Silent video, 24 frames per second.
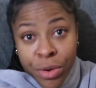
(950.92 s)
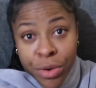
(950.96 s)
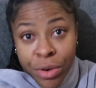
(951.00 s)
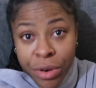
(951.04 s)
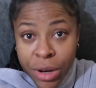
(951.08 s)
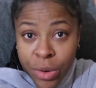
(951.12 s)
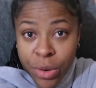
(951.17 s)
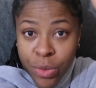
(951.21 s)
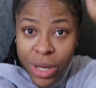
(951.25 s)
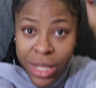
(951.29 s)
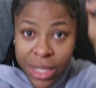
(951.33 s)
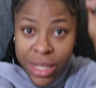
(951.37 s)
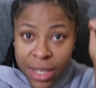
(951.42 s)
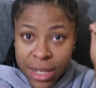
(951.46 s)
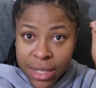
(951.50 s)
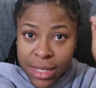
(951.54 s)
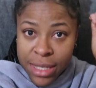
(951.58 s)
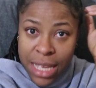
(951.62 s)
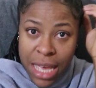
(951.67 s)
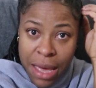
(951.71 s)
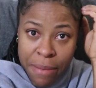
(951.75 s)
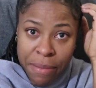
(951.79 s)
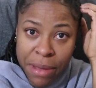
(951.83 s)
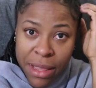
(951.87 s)
During winter
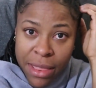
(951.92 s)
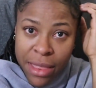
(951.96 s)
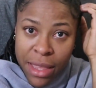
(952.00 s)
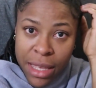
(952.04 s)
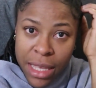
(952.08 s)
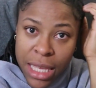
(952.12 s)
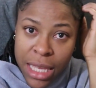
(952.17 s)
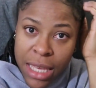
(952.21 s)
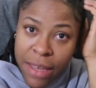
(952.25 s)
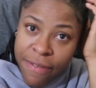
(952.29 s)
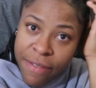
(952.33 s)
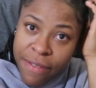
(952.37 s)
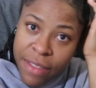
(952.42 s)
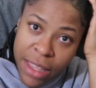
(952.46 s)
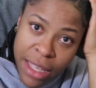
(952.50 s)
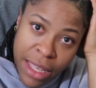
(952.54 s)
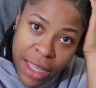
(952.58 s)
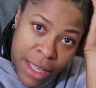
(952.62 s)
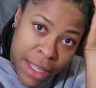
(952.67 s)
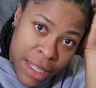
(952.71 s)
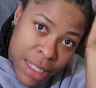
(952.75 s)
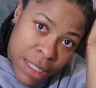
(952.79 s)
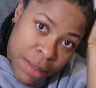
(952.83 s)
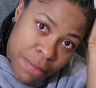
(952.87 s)
time in the
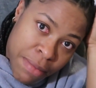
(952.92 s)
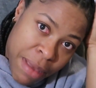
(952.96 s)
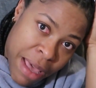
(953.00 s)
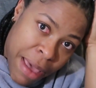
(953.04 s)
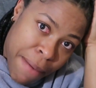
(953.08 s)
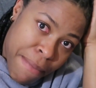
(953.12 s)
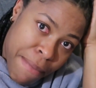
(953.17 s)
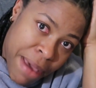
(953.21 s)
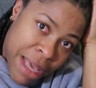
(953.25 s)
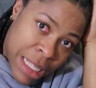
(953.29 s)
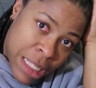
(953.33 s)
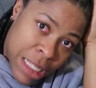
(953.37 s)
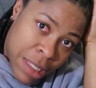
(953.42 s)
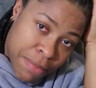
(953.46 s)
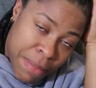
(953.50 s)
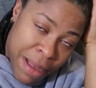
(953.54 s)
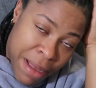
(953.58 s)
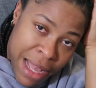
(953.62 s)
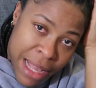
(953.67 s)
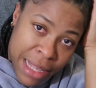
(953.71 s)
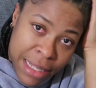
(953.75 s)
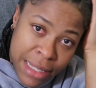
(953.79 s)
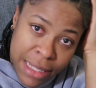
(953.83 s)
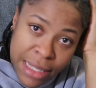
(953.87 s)
evenings, my best
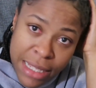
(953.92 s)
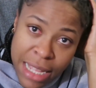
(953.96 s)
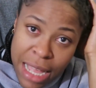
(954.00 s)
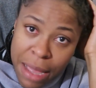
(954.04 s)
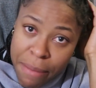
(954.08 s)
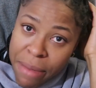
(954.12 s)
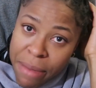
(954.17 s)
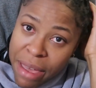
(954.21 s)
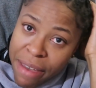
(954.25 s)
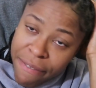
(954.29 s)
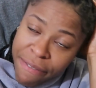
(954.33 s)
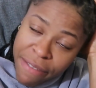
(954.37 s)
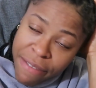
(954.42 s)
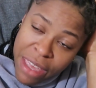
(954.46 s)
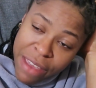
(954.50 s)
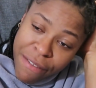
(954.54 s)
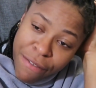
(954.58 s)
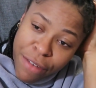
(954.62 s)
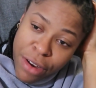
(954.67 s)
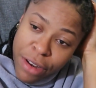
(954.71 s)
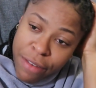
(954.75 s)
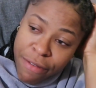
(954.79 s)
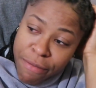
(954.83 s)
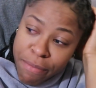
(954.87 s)
pastime, my
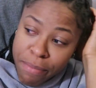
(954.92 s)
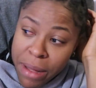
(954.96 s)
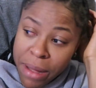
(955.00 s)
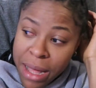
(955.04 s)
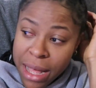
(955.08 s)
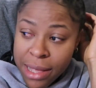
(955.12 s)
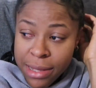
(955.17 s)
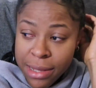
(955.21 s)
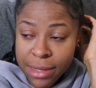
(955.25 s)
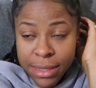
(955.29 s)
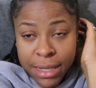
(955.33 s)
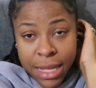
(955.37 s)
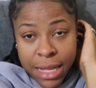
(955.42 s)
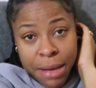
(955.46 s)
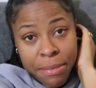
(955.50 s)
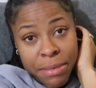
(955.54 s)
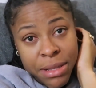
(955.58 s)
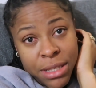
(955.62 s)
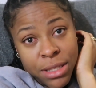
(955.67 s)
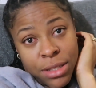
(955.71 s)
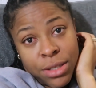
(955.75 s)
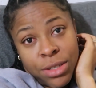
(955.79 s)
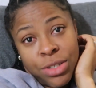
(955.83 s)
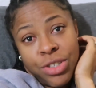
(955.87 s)
favorite
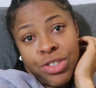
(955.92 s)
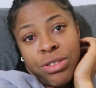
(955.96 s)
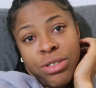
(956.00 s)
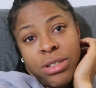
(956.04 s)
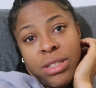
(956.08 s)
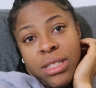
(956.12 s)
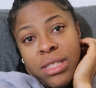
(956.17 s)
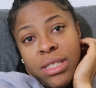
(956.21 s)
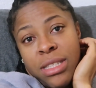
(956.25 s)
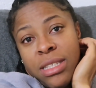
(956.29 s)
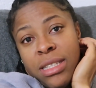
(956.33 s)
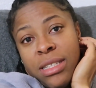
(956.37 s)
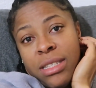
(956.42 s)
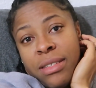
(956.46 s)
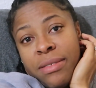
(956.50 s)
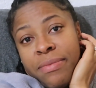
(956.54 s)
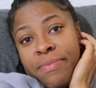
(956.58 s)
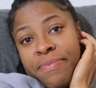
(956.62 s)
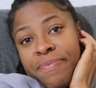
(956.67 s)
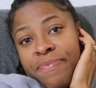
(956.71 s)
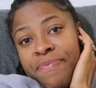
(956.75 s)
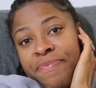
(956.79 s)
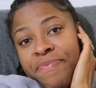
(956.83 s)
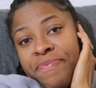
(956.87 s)
pastime is to drink tea.
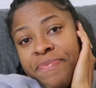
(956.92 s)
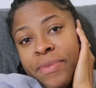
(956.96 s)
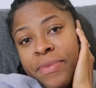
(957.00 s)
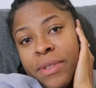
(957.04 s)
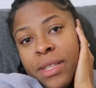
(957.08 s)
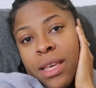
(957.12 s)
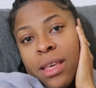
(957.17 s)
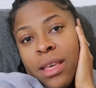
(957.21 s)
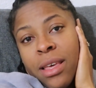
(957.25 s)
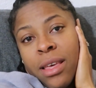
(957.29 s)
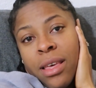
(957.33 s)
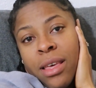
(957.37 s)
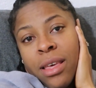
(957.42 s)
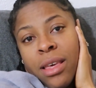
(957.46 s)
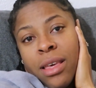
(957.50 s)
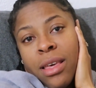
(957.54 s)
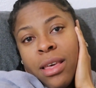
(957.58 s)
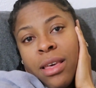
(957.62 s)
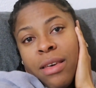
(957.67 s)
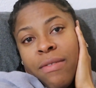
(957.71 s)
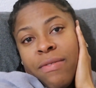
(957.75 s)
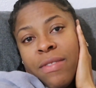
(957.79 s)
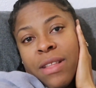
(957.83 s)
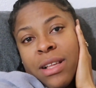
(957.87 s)

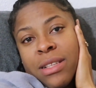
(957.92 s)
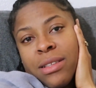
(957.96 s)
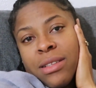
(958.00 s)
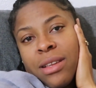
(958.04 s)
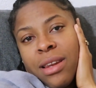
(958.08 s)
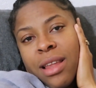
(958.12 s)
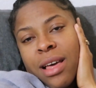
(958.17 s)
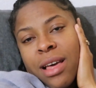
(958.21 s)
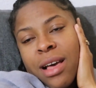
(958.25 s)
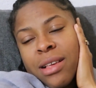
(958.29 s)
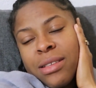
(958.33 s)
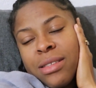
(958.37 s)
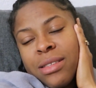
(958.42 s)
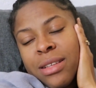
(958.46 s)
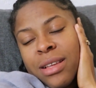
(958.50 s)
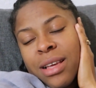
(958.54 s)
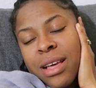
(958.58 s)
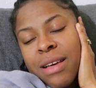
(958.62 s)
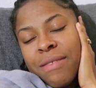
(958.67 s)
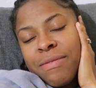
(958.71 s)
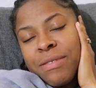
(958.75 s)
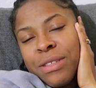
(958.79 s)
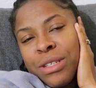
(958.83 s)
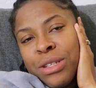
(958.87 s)
If that's the last thing
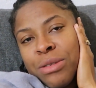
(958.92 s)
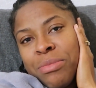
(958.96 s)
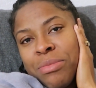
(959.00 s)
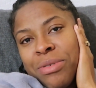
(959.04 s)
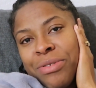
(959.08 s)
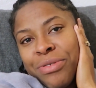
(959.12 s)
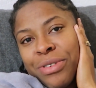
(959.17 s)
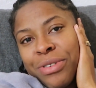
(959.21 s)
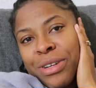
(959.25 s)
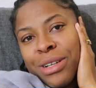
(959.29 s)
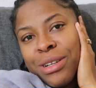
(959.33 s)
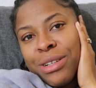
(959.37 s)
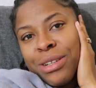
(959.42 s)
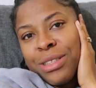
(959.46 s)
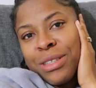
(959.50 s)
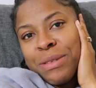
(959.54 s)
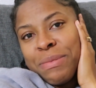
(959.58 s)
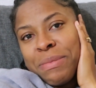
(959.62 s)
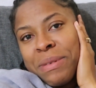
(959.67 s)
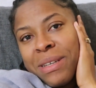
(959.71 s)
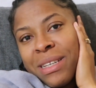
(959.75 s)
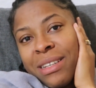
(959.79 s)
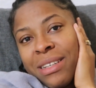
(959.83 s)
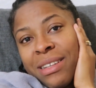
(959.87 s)
I have to do before I go
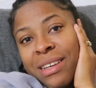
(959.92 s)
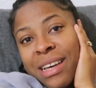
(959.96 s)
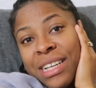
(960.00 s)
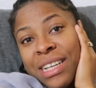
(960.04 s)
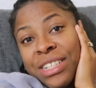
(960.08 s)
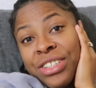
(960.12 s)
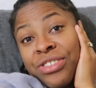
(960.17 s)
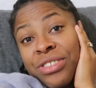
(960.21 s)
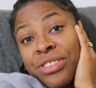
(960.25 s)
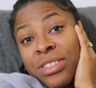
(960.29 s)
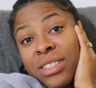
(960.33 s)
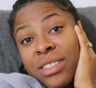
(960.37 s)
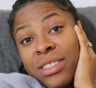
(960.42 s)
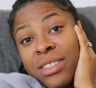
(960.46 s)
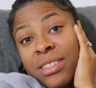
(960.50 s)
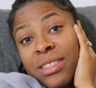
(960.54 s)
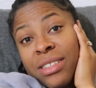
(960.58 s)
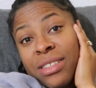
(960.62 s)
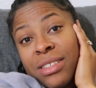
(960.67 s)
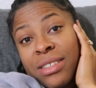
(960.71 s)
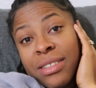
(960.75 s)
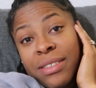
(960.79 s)
to bed, I drink tea.